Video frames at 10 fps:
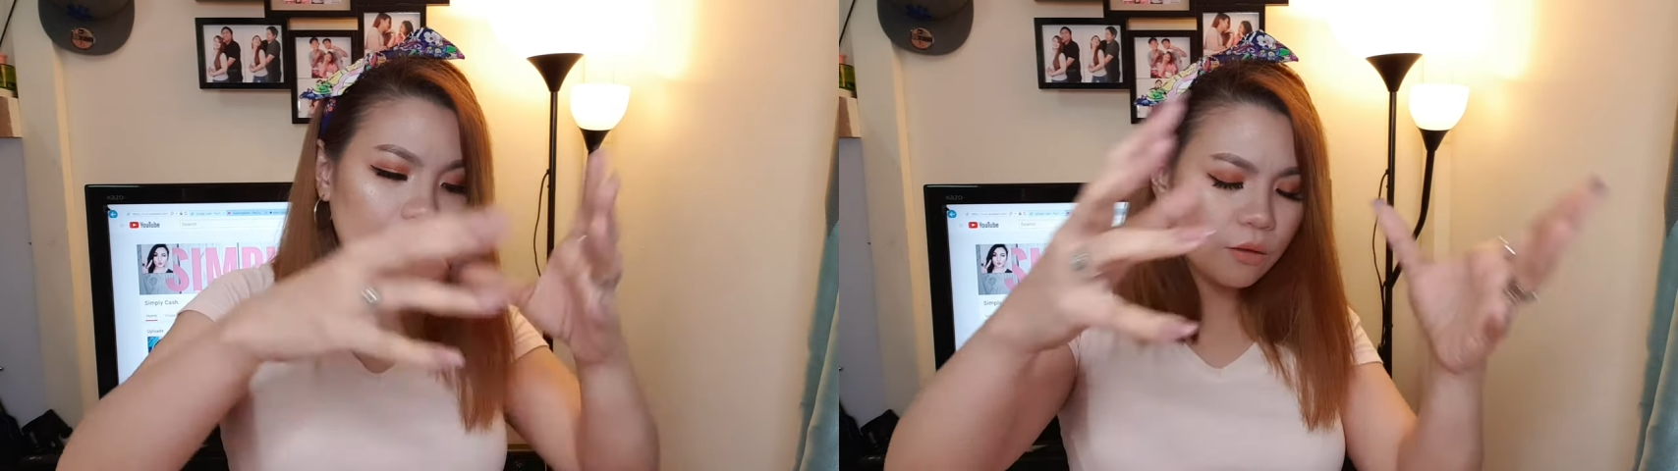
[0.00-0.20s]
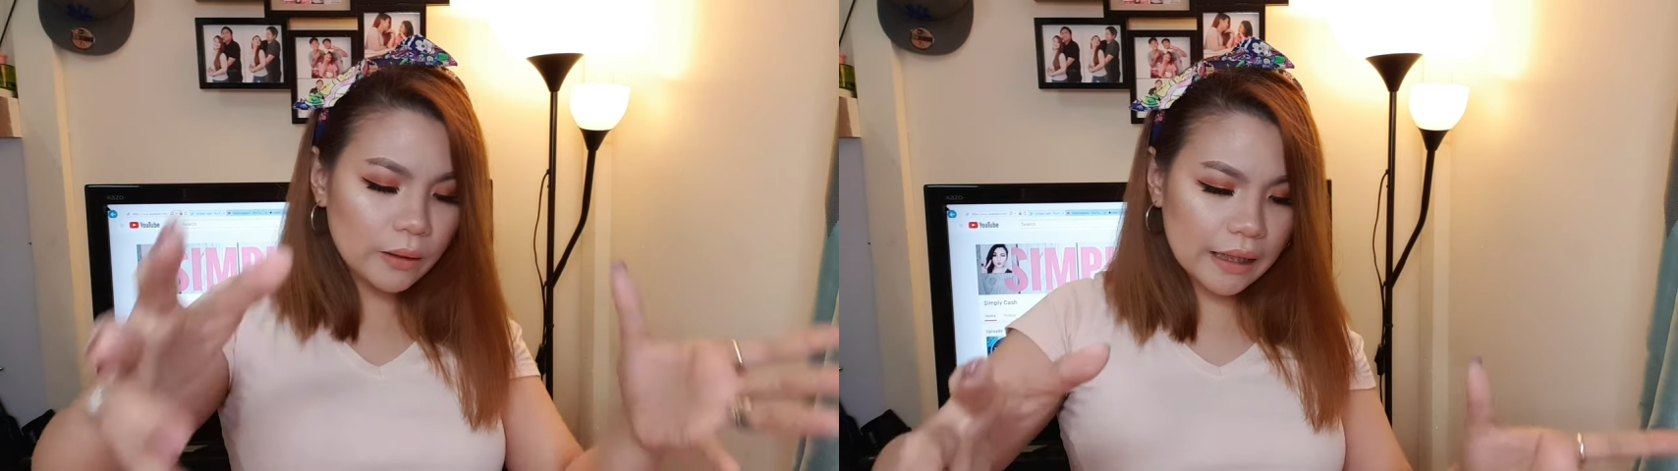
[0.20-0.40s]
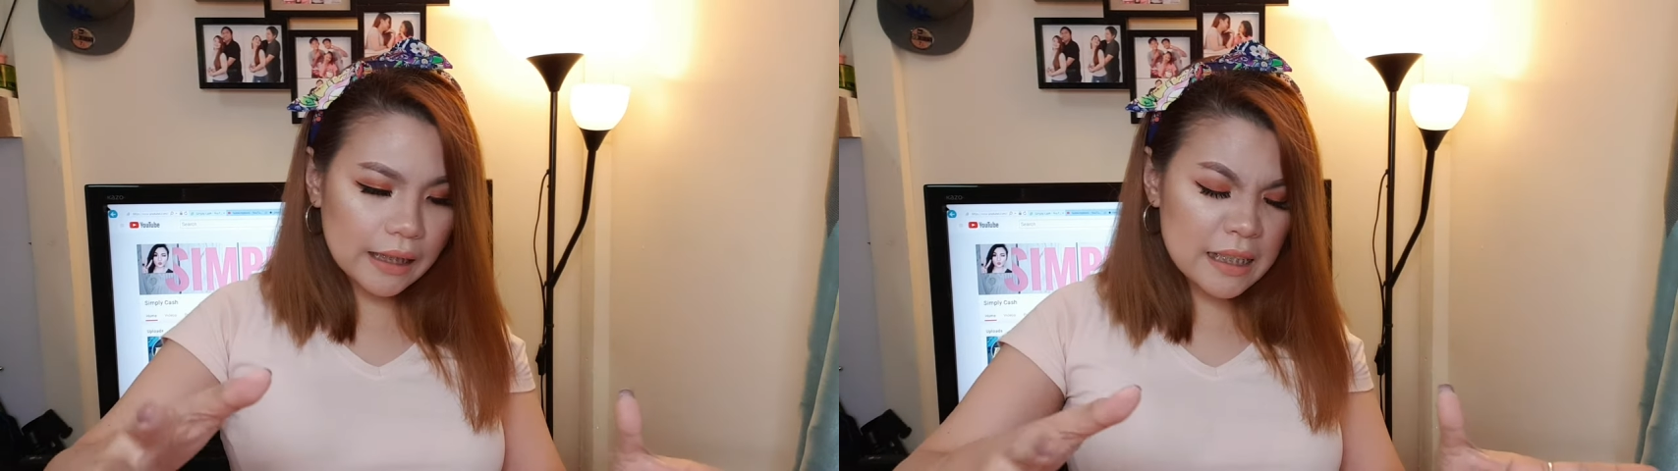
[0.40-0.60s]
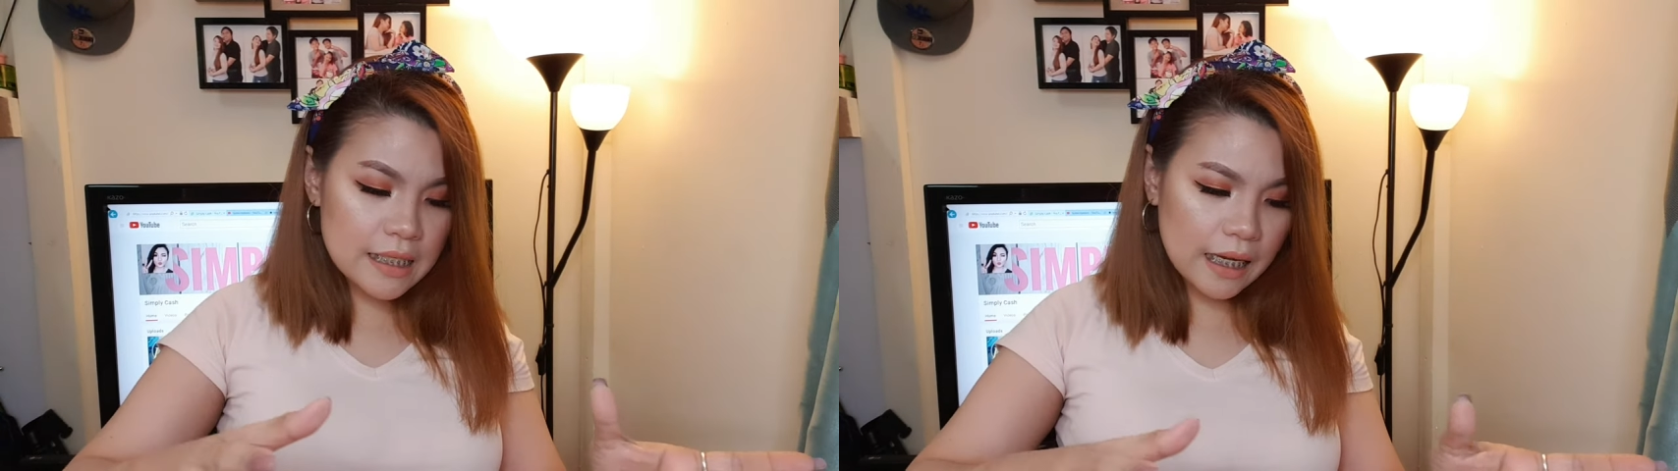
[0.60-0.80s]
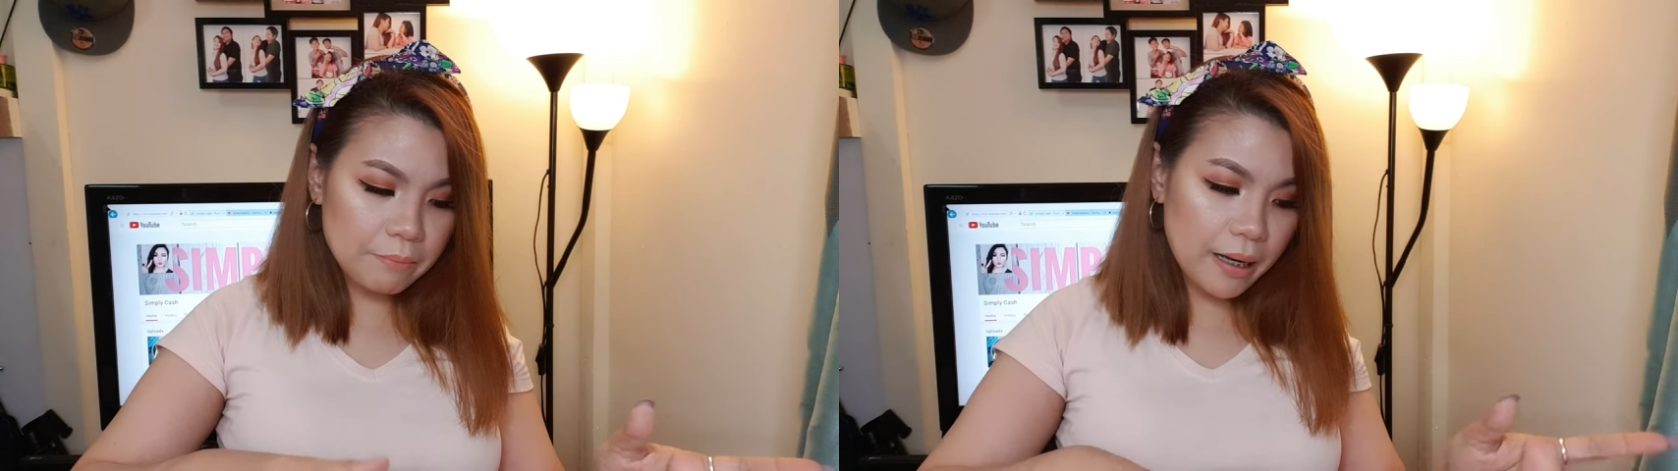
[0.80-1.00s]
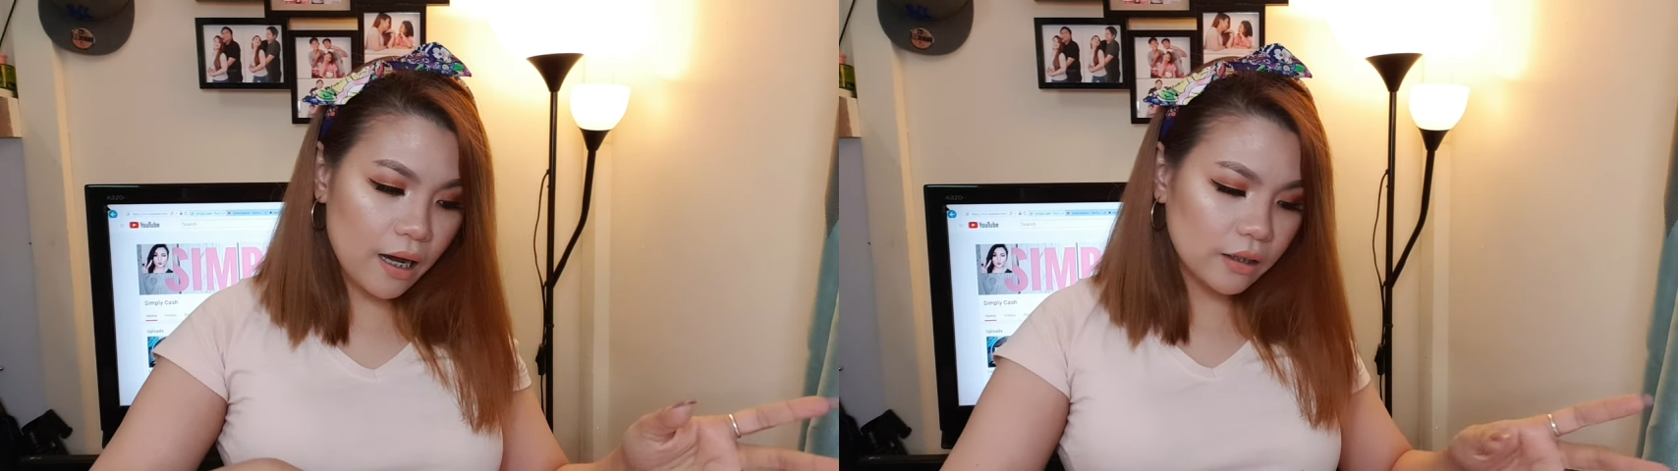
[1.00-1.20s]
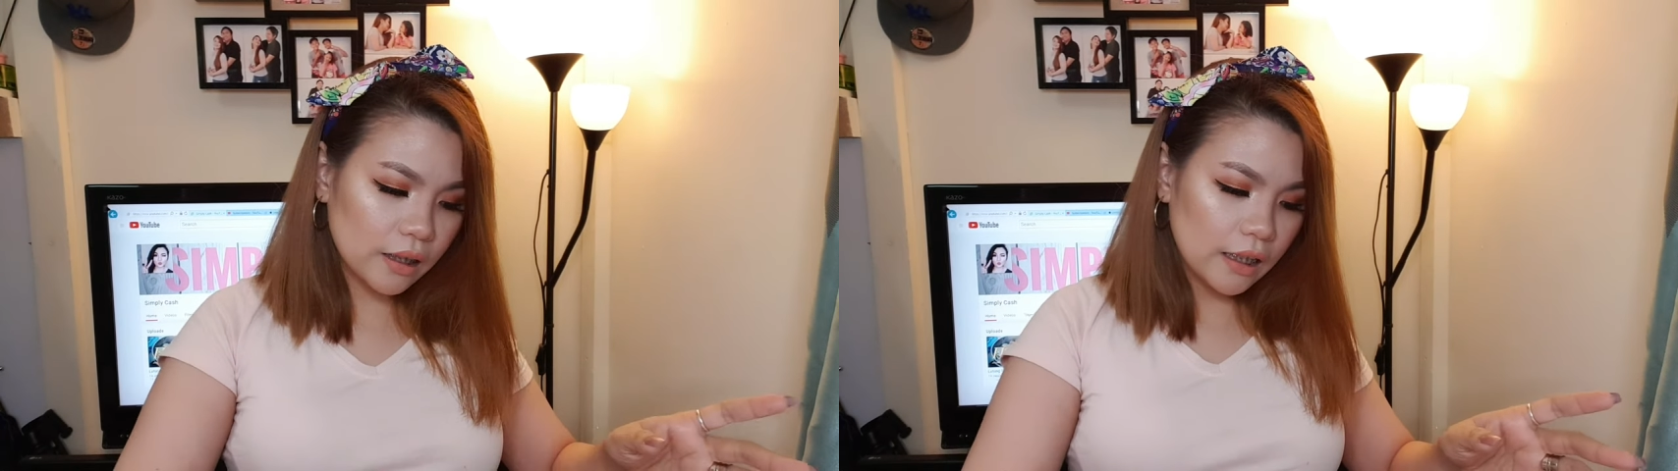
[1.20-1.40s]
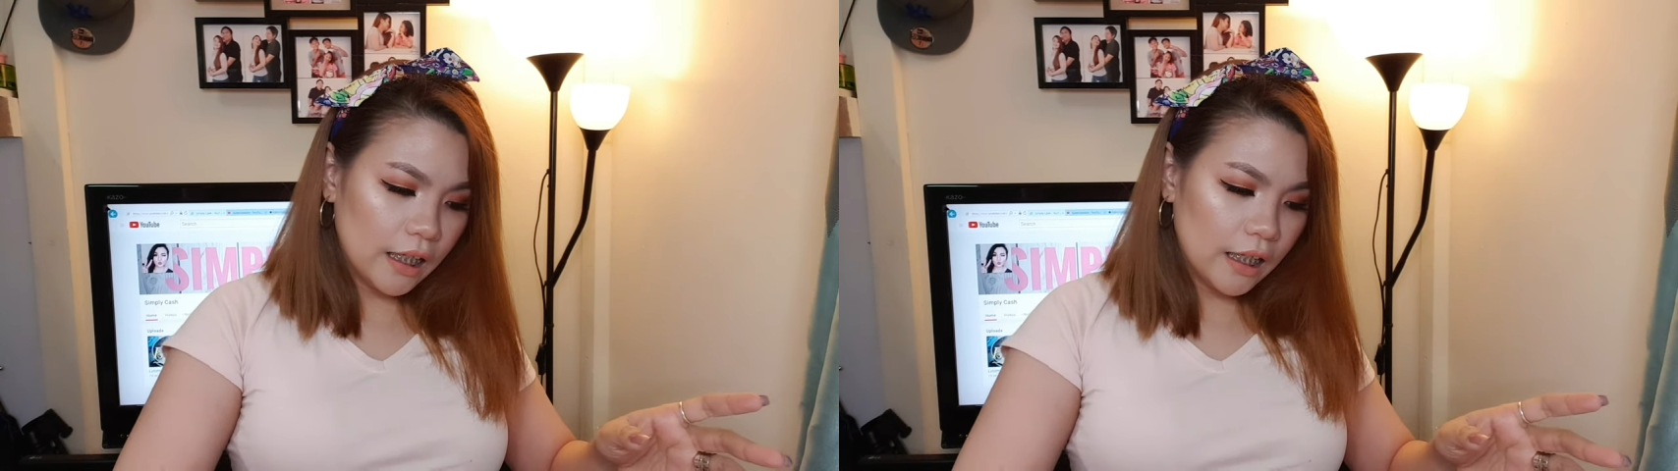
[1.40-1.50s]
And what I can say about